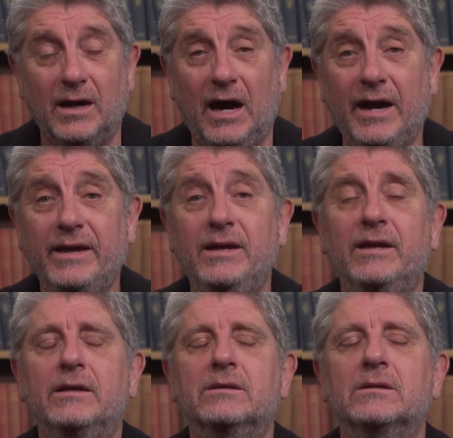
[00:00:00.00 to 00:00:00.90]
I
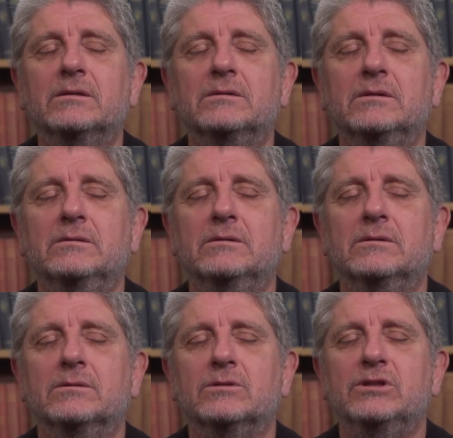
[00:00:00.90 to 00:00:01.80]

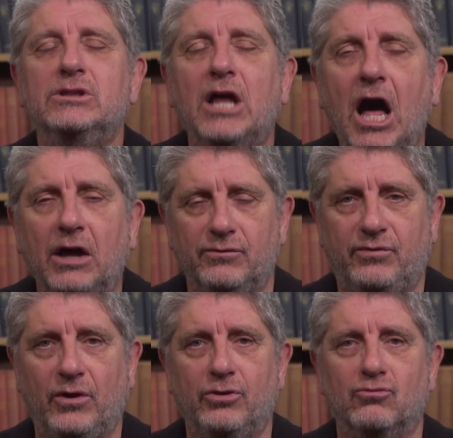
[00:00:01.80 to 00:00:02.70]

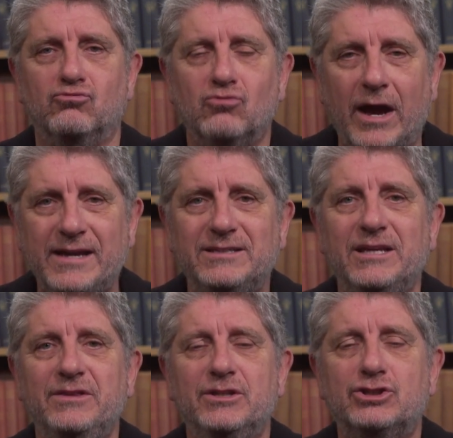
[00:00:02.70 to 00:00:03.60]
love the right
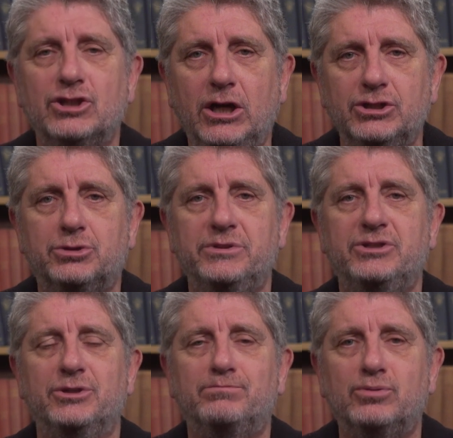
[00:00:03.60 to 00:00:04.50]
in this country
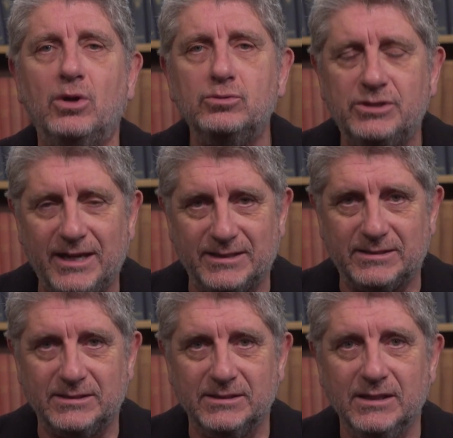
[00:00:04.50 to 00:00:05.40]
to
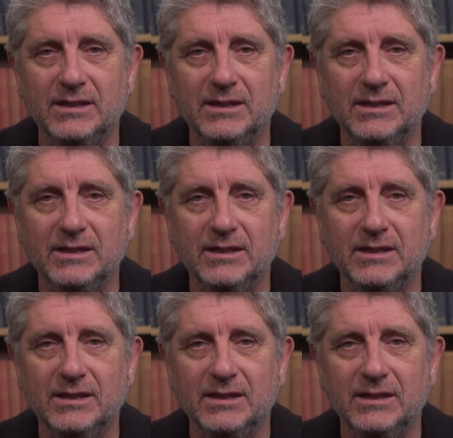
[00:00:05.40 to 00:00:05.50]
protest.